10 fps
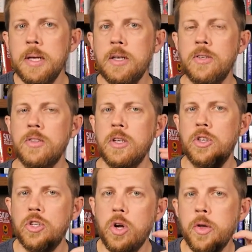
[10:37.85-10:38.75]
because it's going
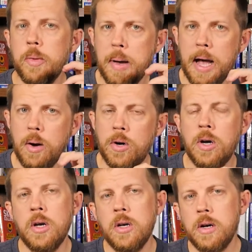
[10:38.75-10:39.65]
to show you the power
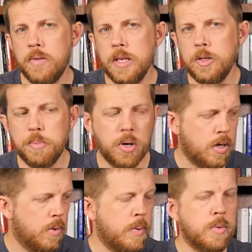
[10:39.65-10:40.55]
of this
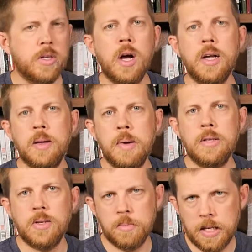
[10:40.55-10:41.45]
book when we're talking
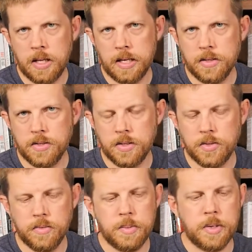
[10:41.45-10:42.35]
about something like the
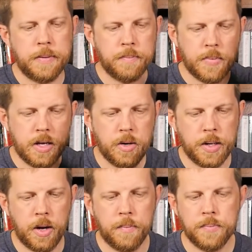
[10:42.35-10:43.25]
Sons of Liberty. Here
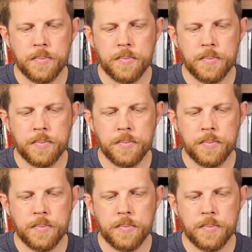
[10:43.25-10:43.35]
we go.